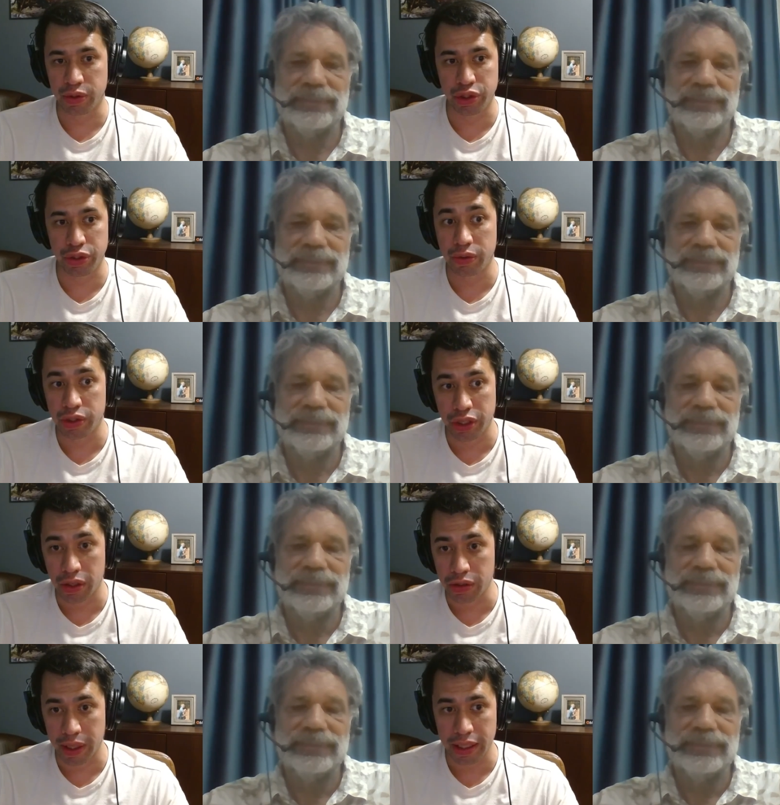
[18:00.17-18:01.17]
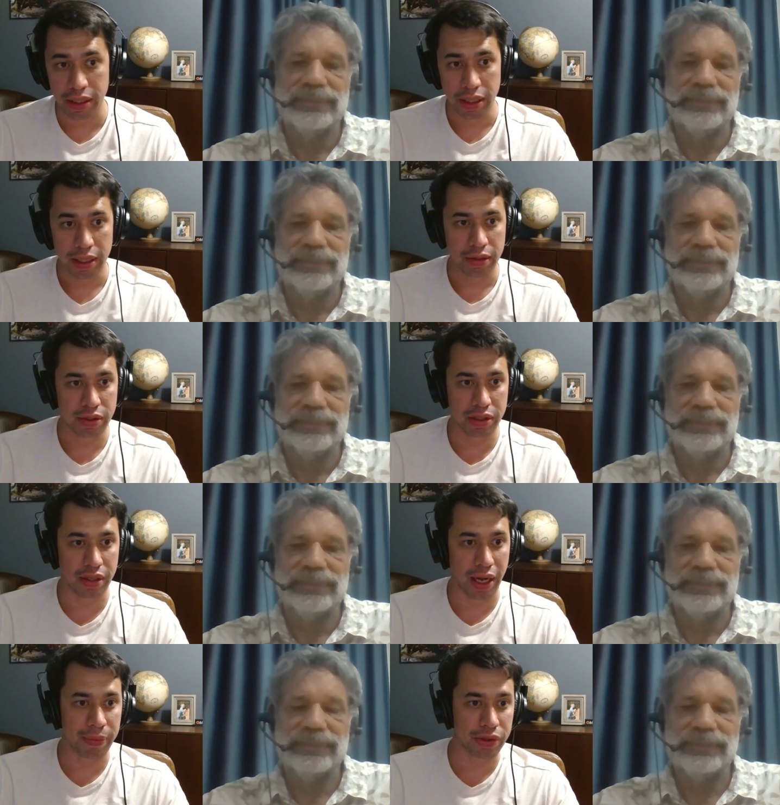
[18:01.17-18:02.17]
Speaker 1: shoot children,
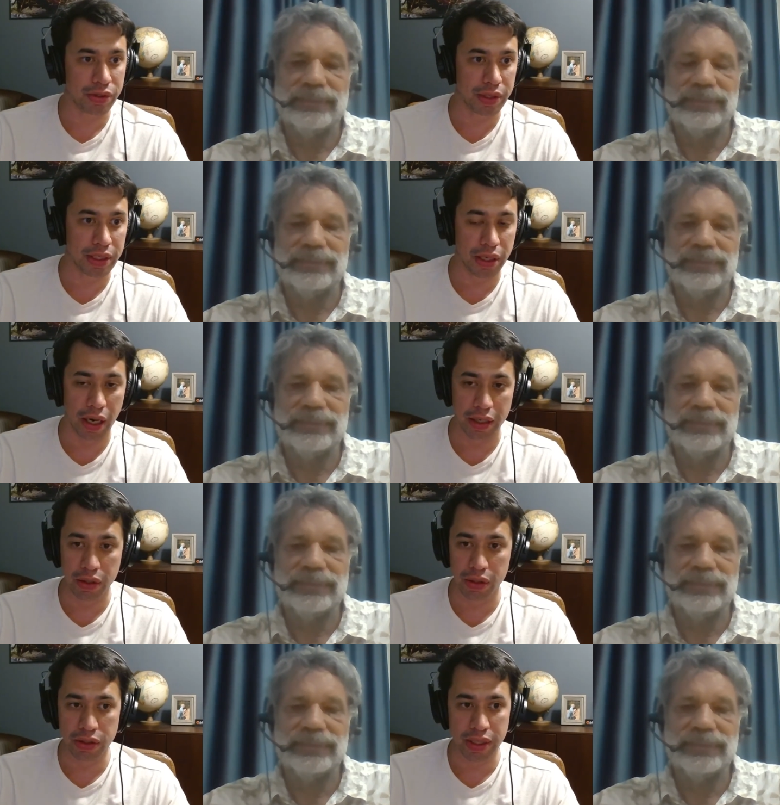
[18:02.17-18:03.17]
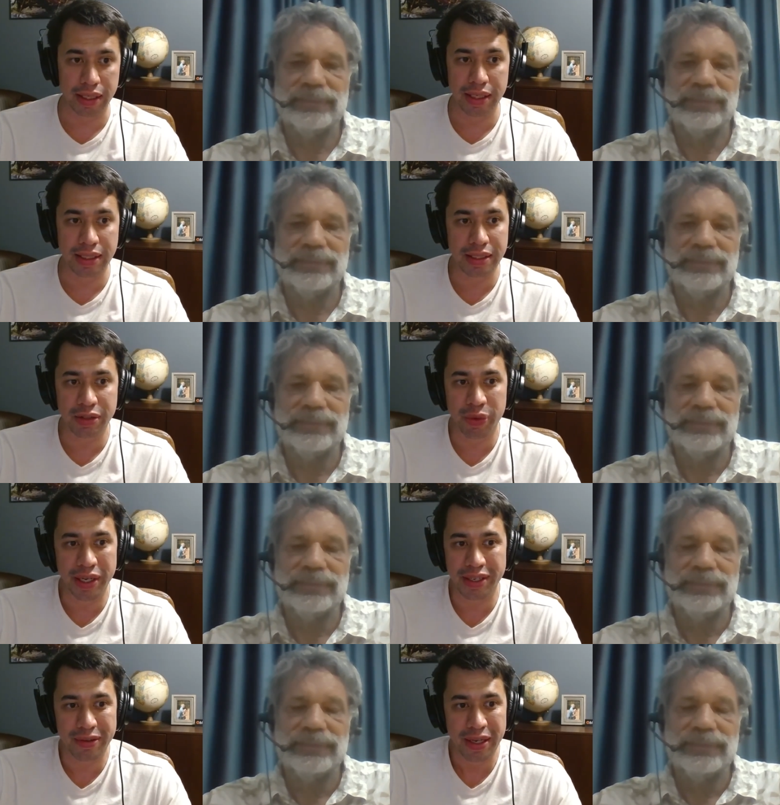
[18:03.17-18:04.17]
sniper shooting toddlers. Like this is
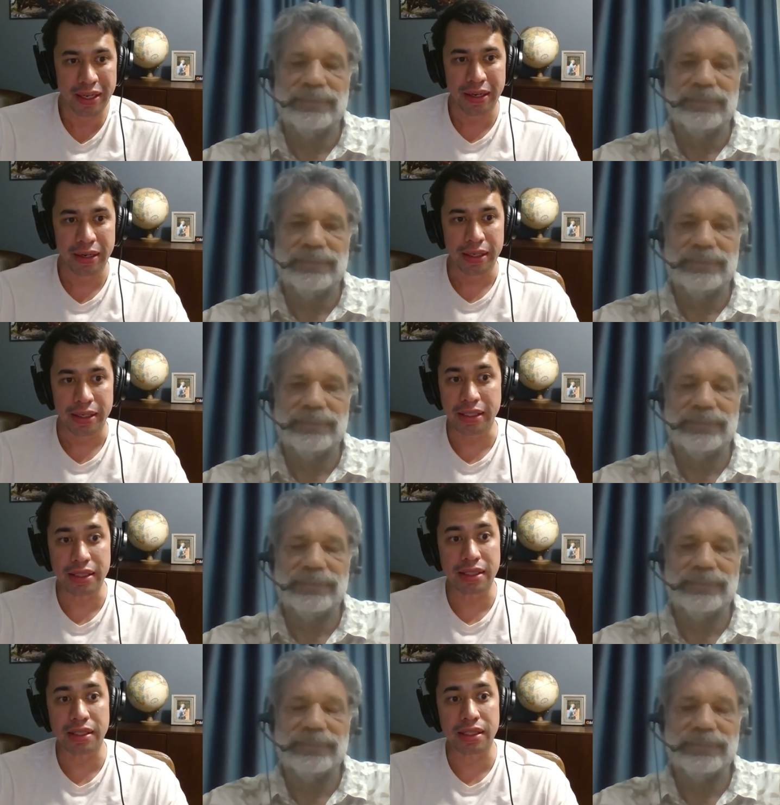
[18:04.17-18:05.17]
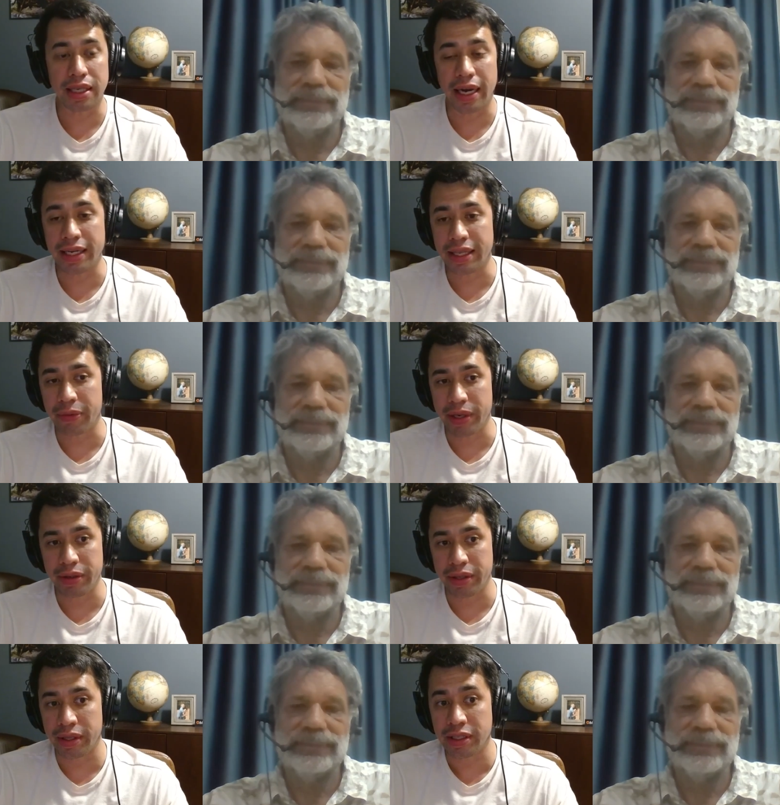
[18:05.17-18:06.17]
what this is the society that
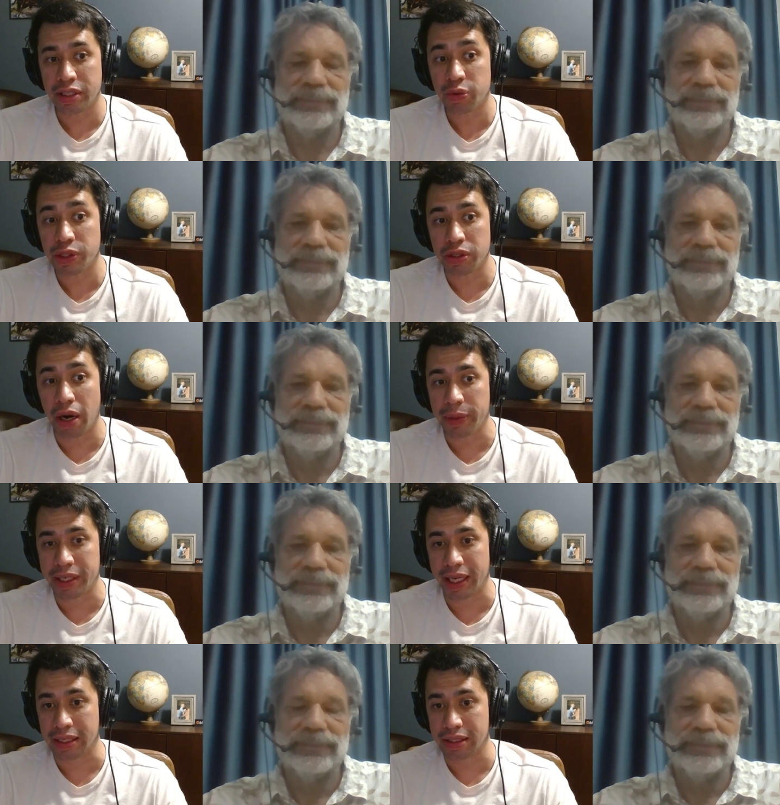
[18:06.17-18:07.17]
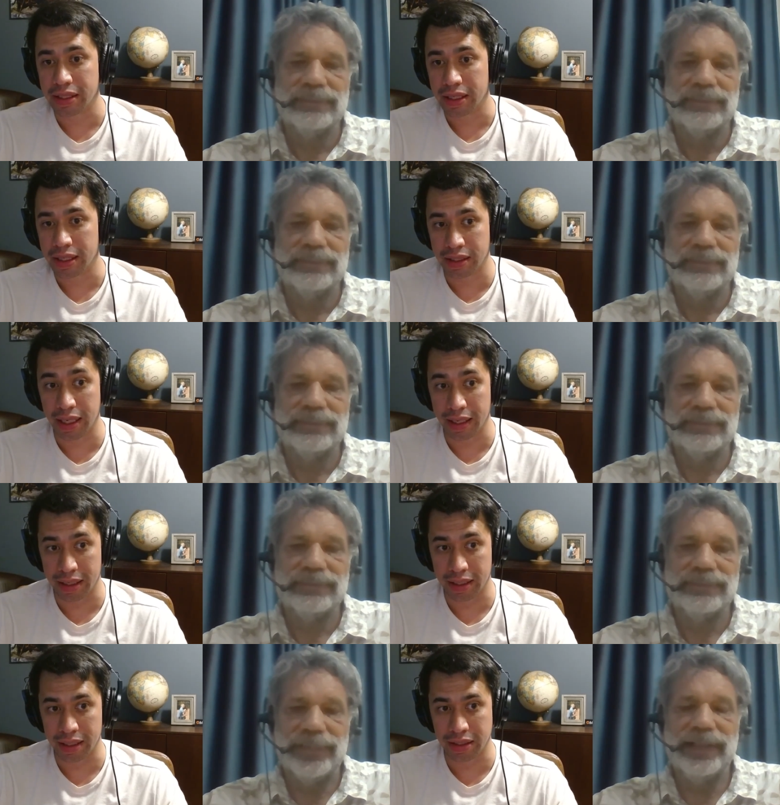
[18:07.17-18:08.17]
we this is what you're up against is that
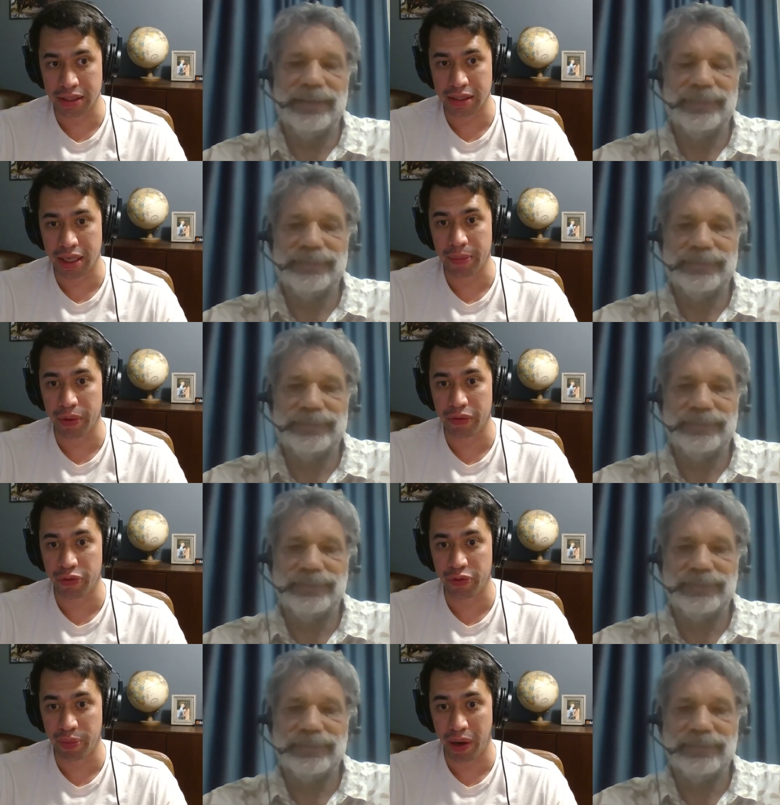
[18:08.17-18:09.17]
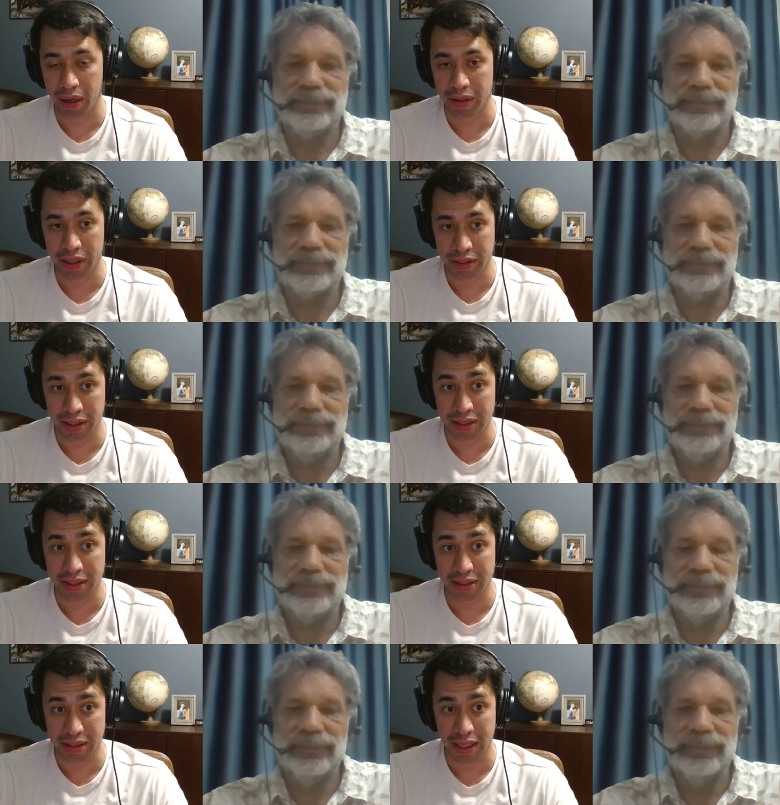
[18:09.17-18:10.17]
is this type of uh, is
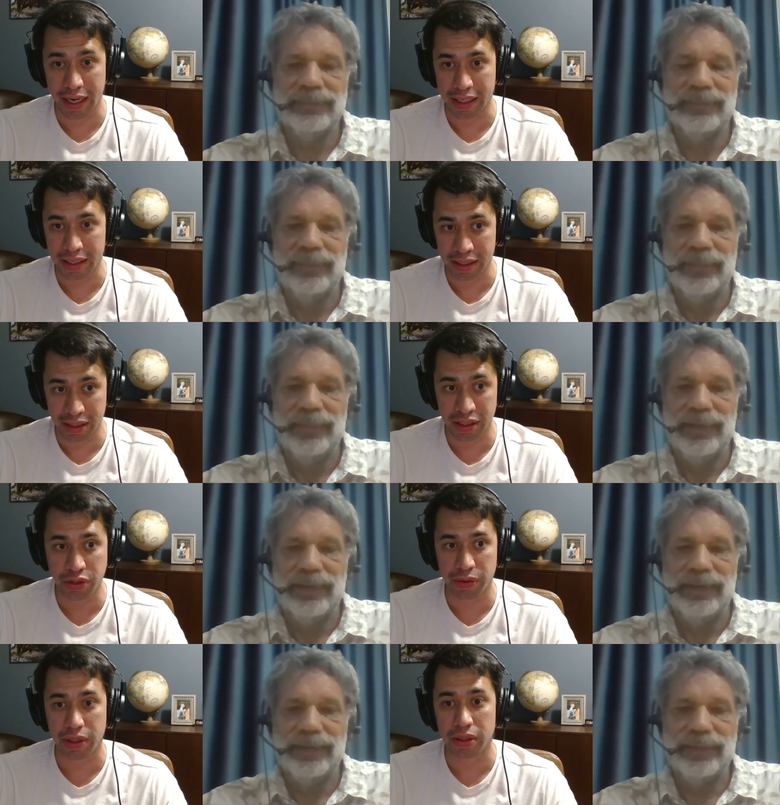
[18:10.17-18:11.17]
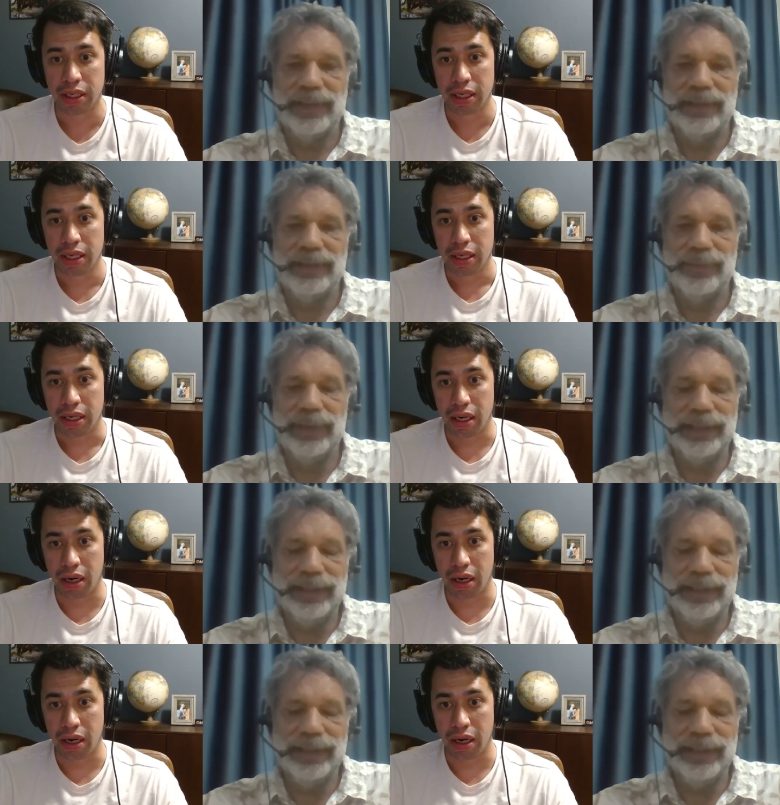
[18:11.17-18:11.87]
this society this is israel right, right.